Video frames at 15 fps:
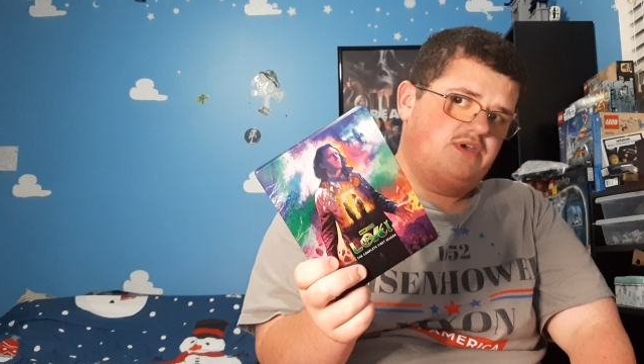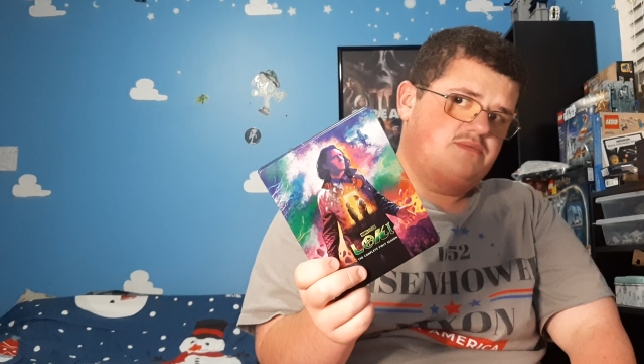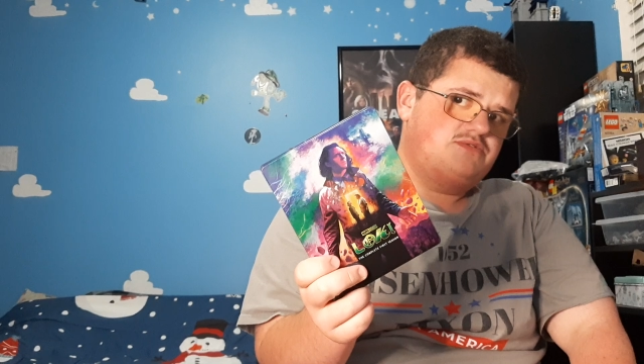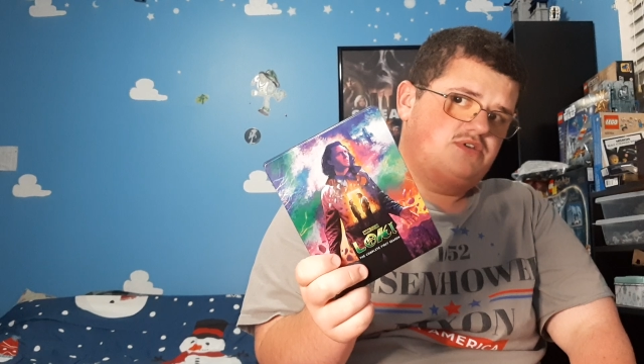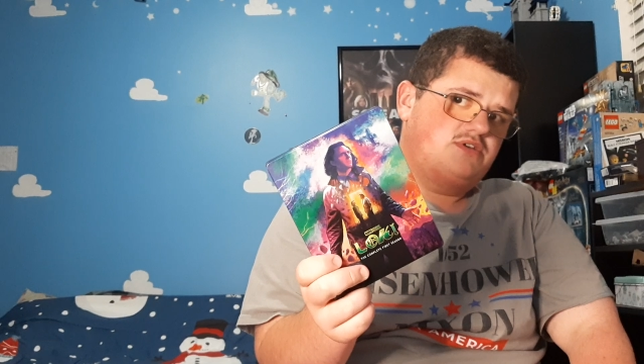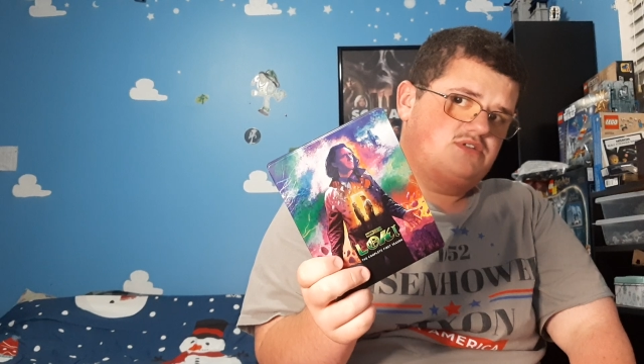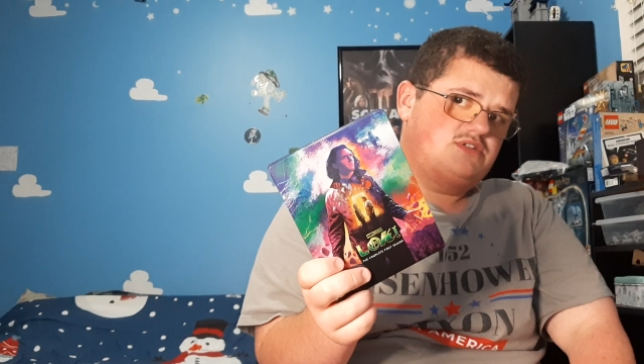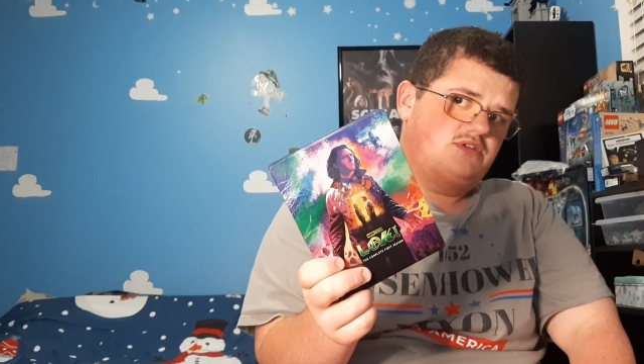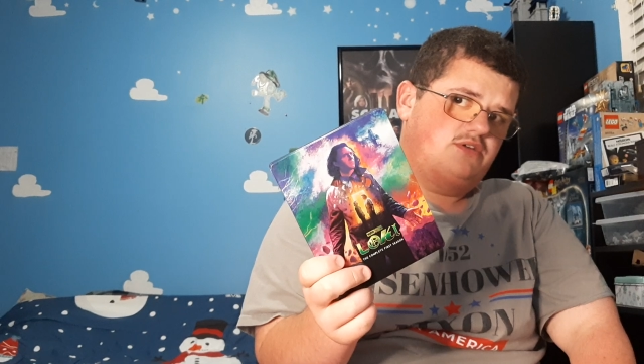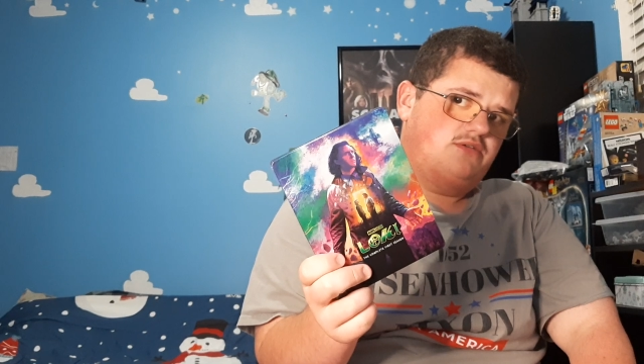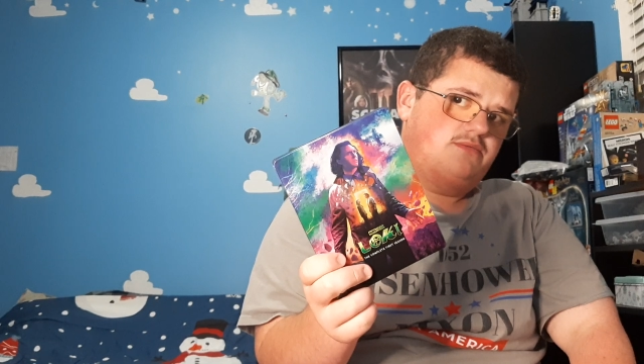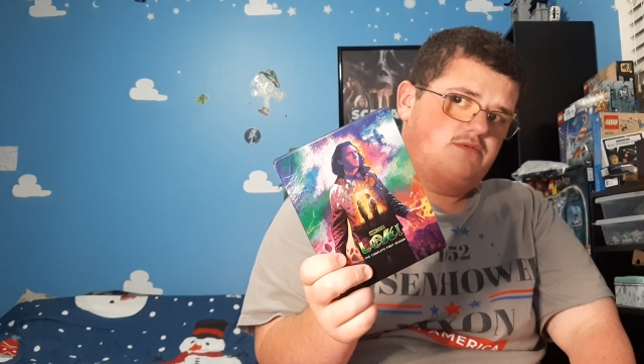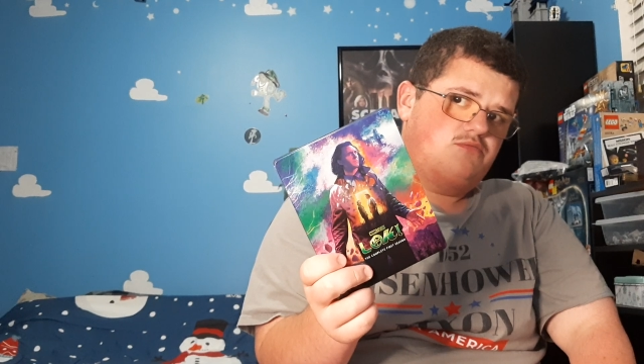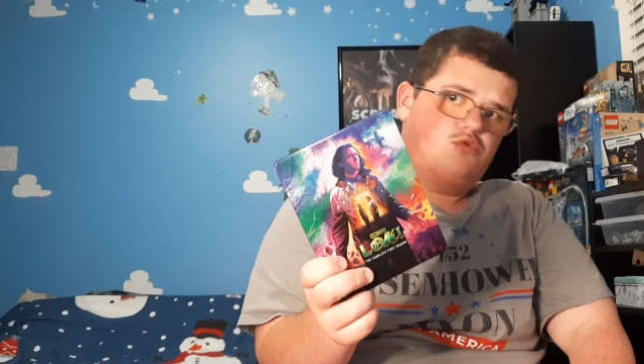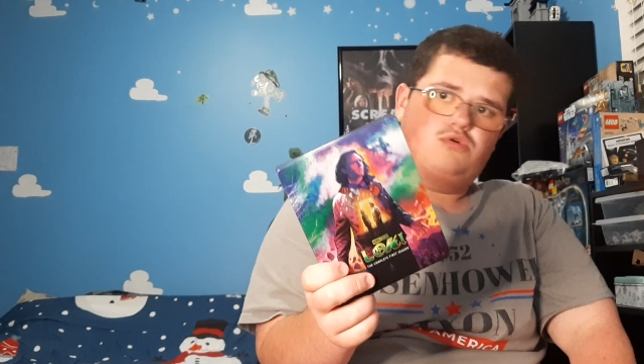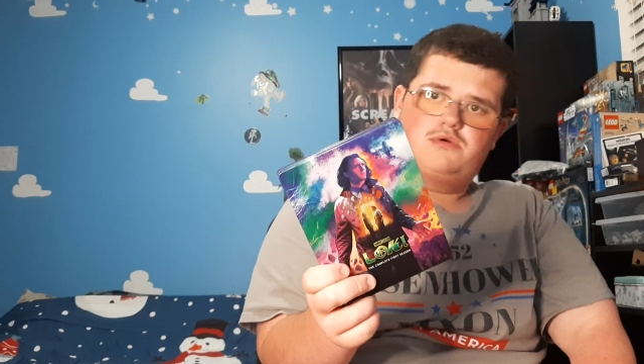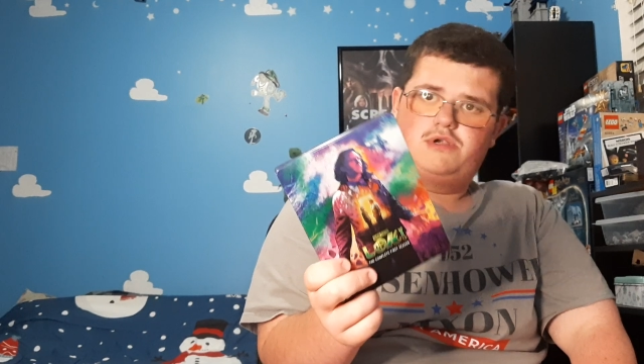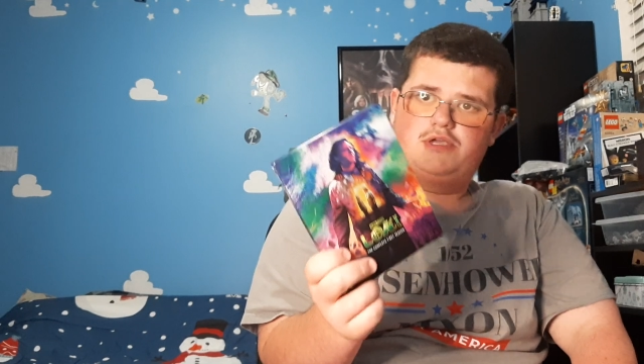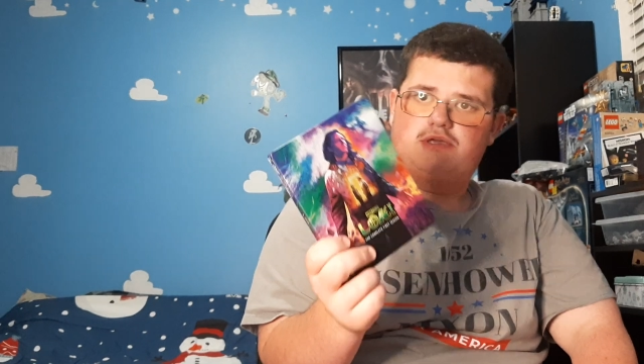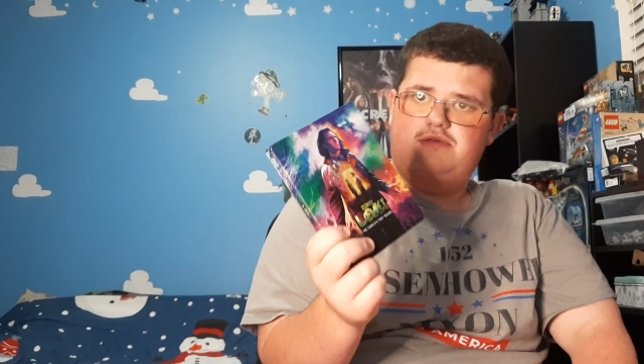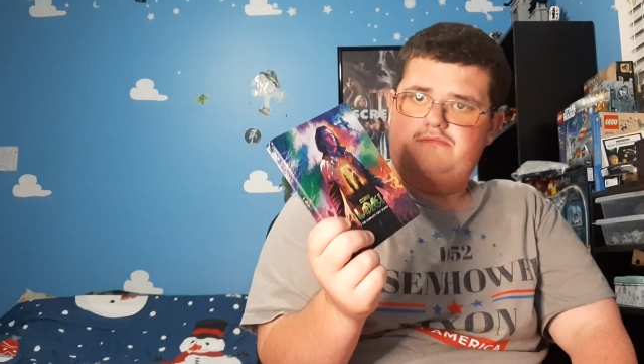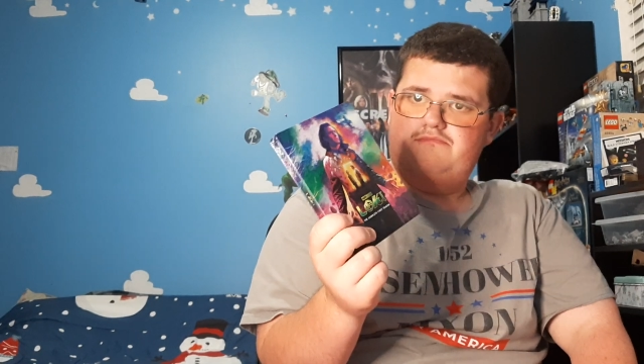episode that's a little bit
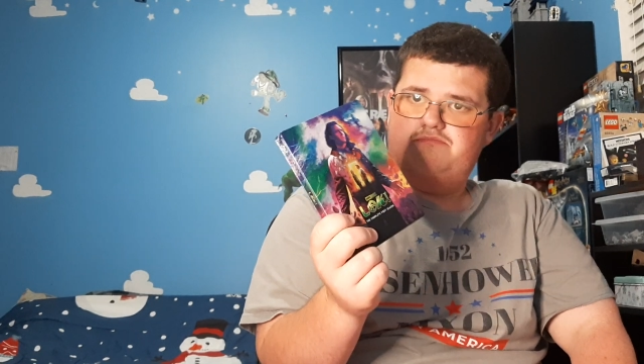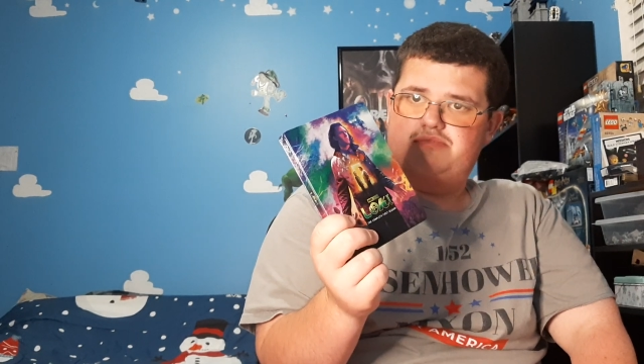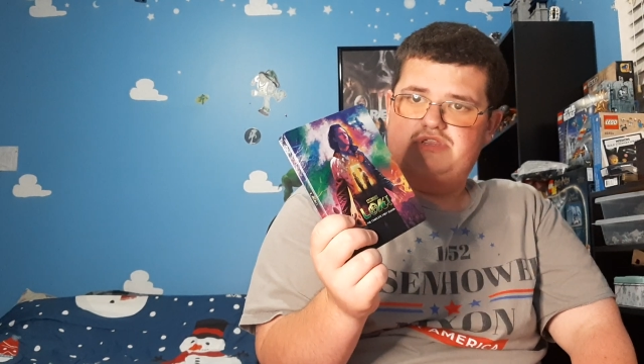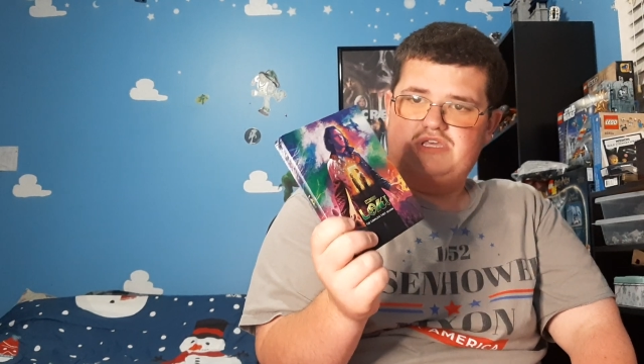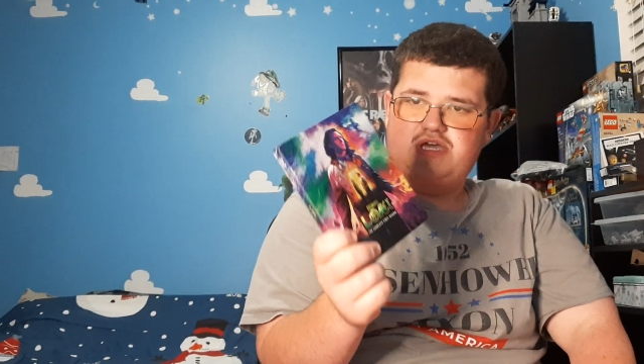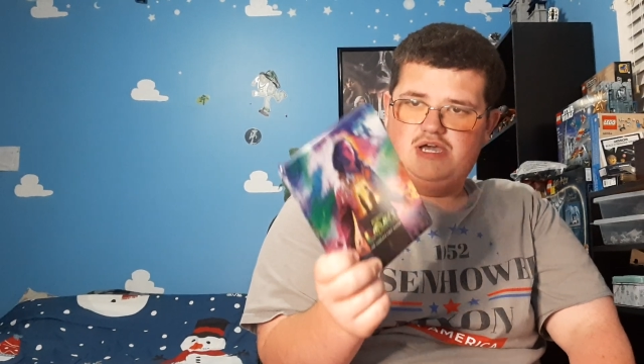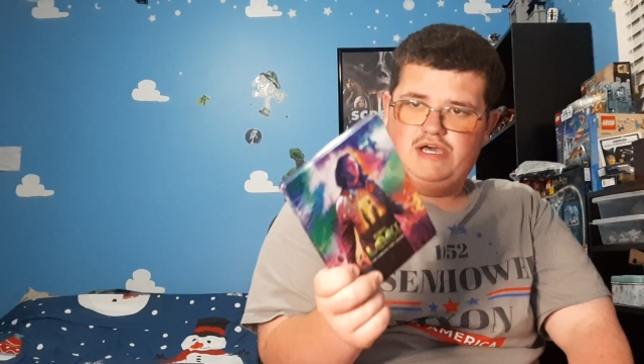boring. But the